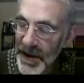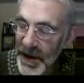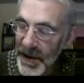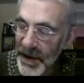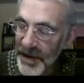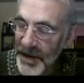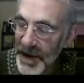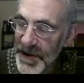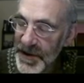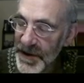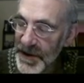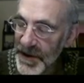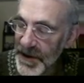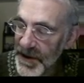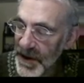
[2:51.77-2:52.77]

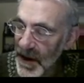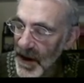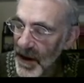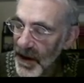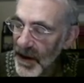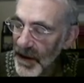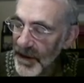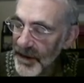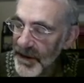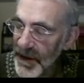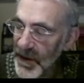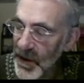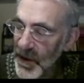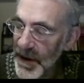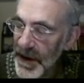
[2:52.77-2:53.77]
coefficients of
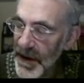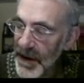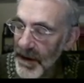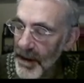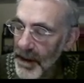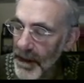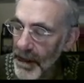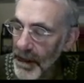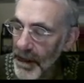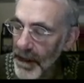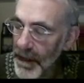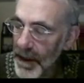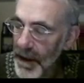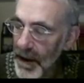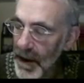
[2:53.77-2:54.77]
degree
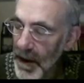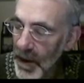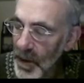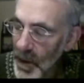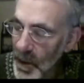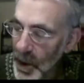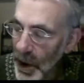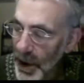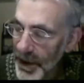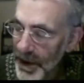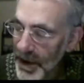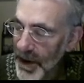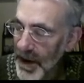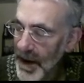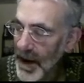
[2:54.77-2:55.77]

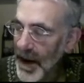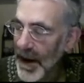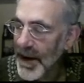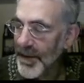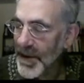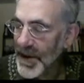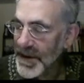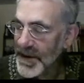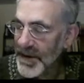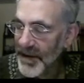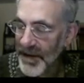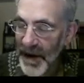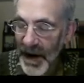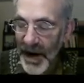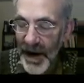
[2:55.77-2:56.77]
1 elements
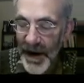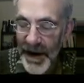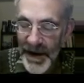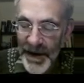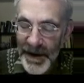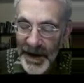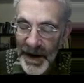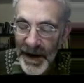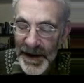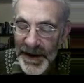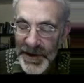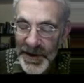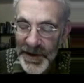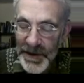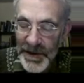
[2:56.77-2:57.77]
of I. And
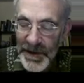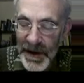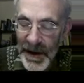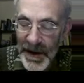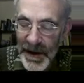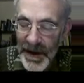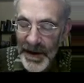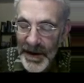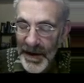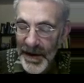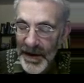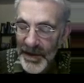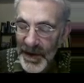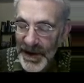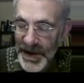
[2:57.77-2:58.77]
I2,
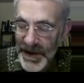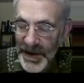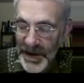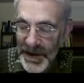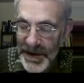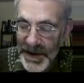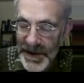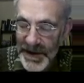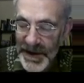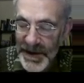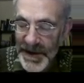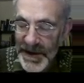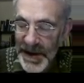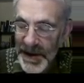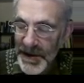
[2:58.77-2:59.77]
well, it's not,
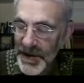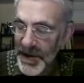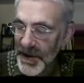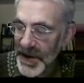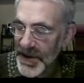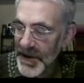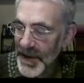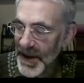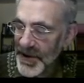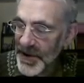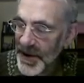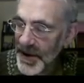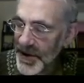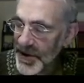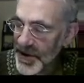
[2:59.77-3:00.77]
doesn't take too much
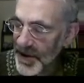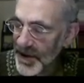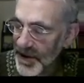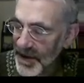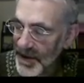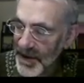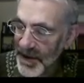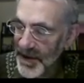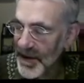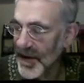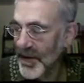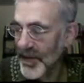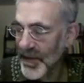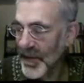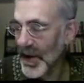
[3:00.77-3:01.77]
imagination.
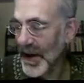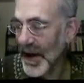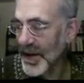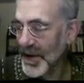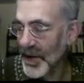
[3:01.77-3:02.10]
We get